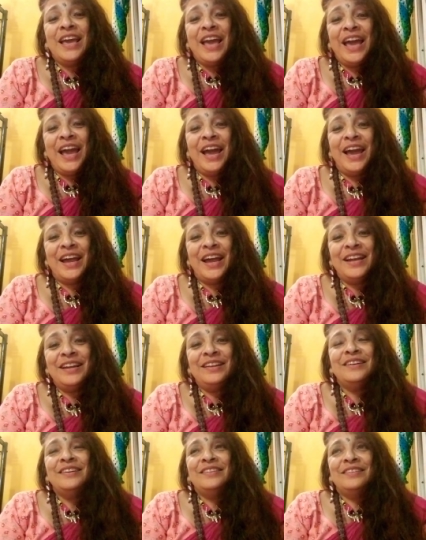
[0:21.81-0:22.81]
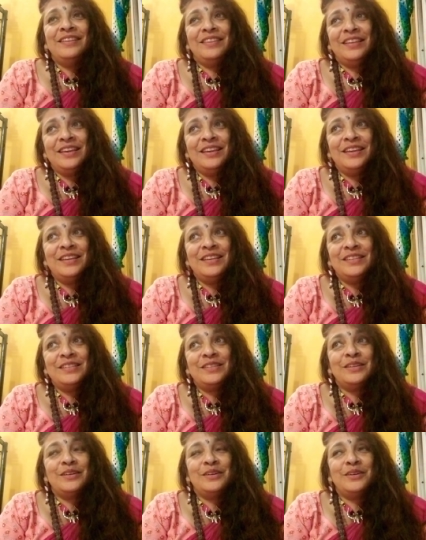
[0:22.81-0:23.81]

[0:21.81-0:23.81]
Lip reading: and the thing is,